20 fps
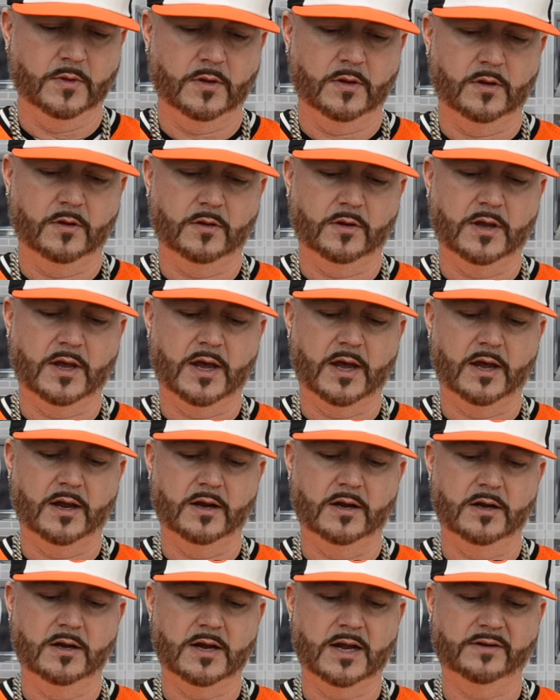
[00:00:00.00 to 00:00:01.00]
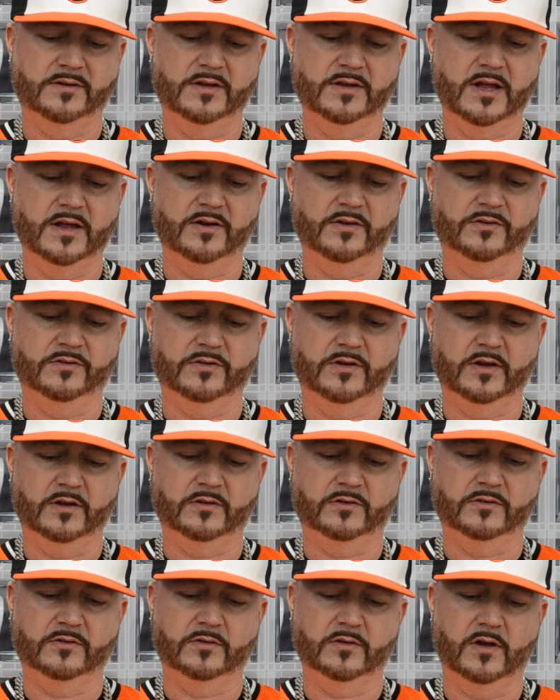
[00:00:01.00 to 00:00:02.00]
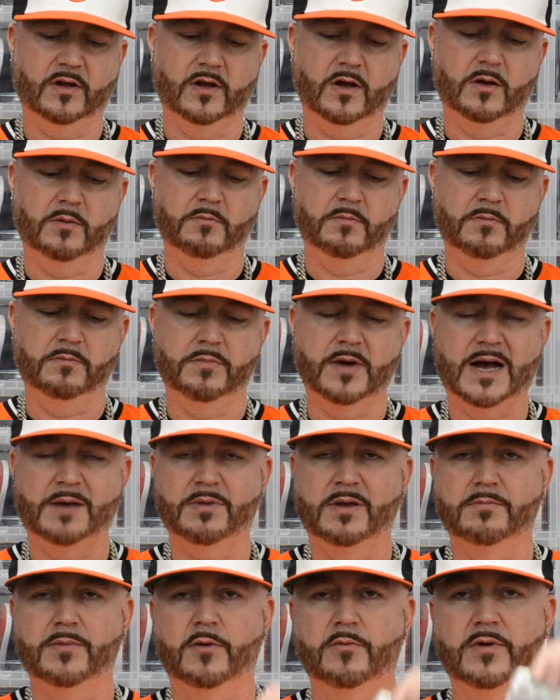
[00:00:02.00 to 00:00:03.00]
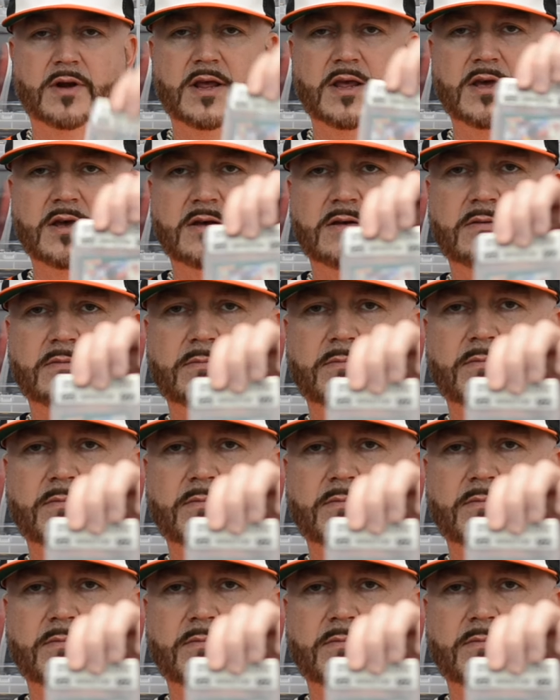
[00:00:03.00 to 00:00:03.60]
And got nineteen eighty-six um, Bobby Bonilla.